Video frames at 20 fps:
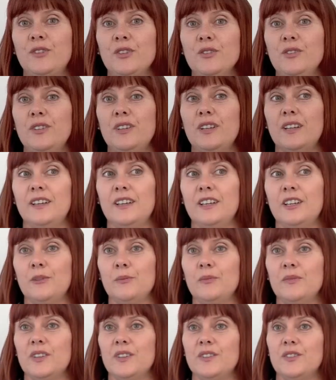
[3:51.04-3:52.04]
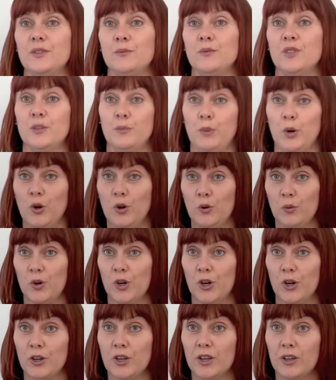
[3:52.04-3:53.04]
done some support
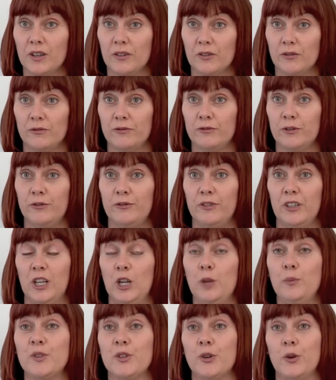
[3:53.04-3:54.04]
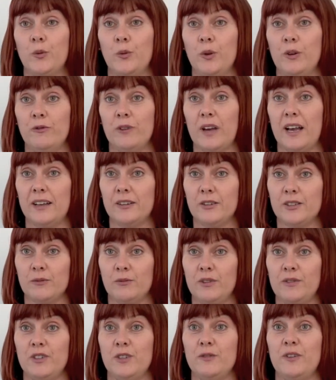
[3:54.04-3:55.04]
work for Philip, so
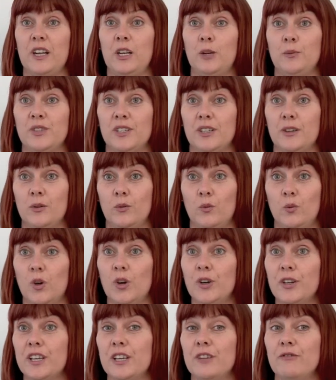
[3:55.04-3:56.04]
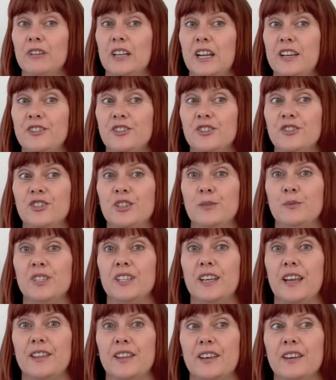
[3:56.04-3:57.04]
we've developed a working relationship
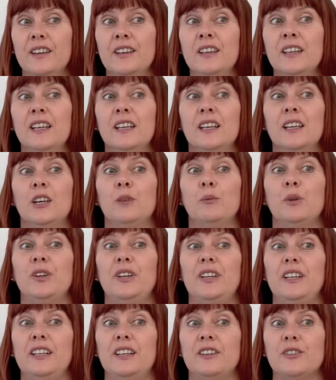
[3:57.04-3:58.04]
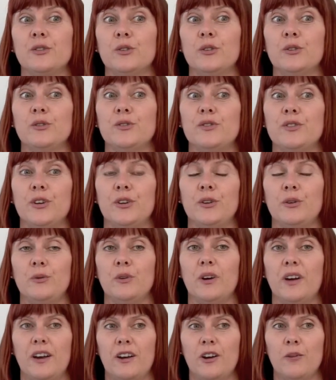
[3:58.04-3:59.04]
together, but he has
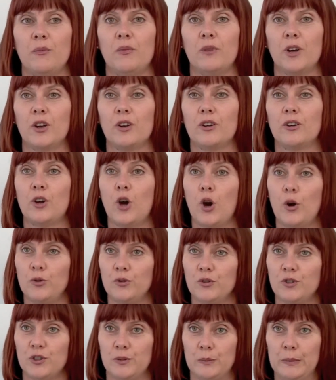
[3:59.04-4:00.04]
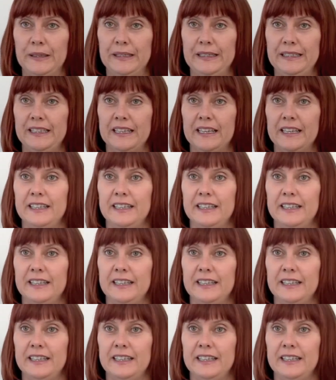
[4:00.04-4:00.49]
also coached me